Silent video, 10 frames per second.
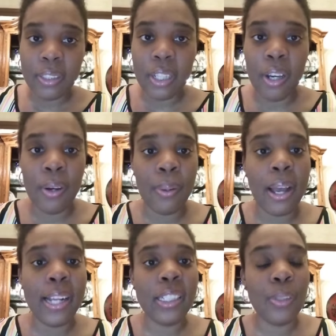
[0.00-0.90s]
So
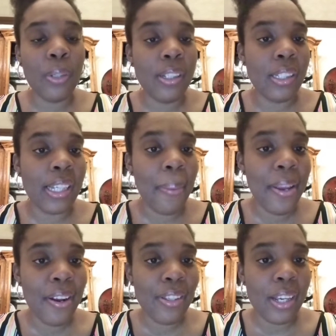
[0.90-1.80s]
I just wanted to come
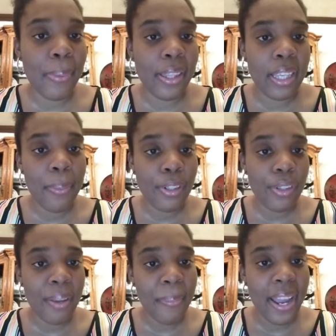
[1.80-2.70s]
here and talk about the
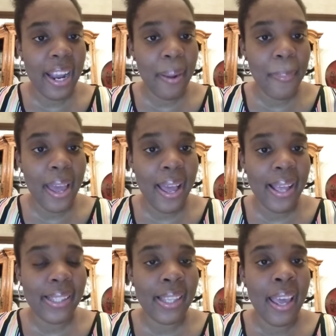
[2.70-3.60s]
chemistry of my hair
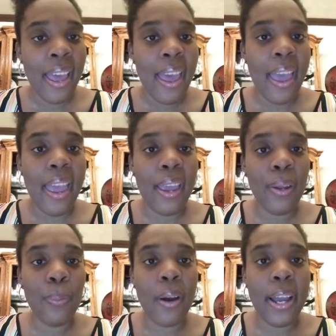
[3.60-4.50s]
mask
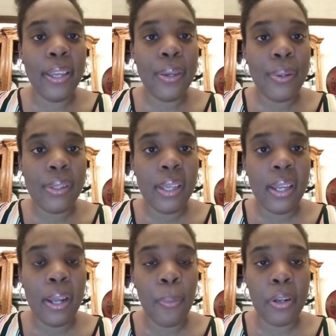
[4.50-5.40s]
and why I use
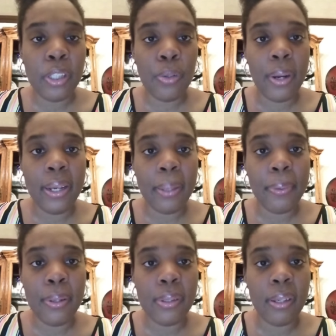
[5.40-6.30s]
it. It works great. I've
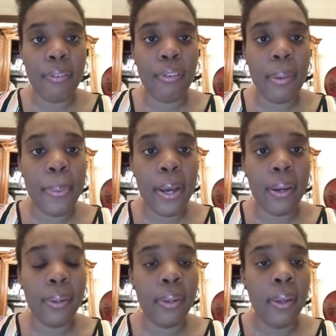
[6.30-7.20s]
been using it for
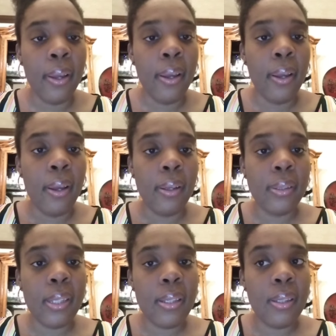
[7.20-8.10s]

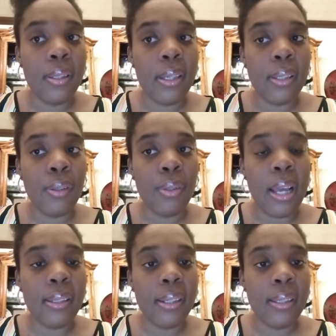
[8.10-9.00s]
since
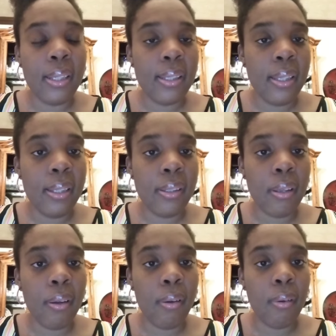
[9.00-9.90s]
2016,
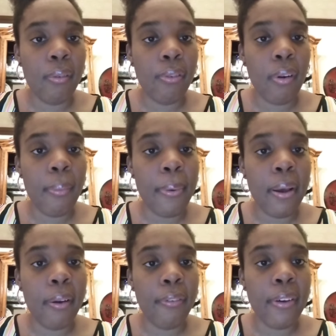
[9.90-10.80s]
so for
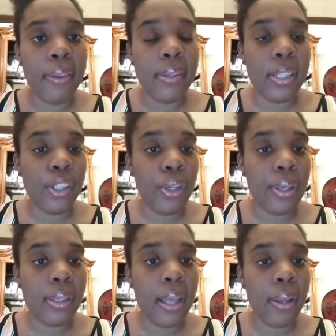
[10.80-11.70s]
about 5 to 6
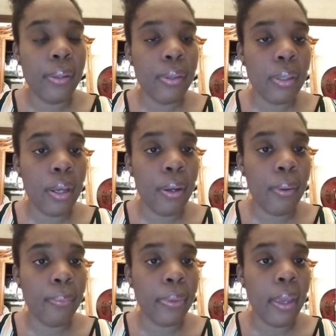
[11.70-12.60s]
years now.
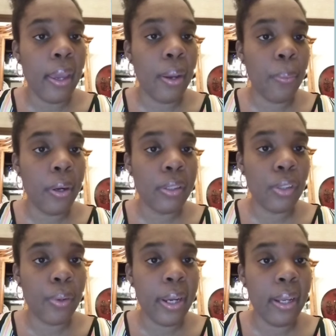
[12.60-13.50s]
So it works
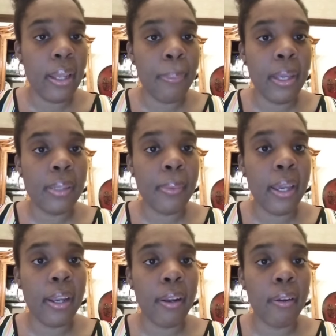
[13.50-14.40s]
great. It makes
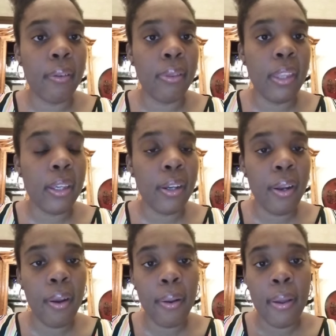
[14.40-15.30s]
my hair
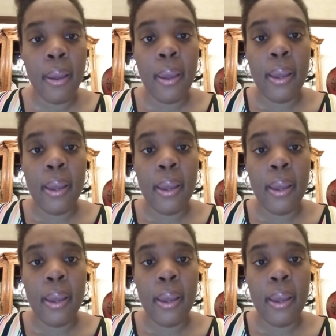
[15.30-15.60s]
thicker.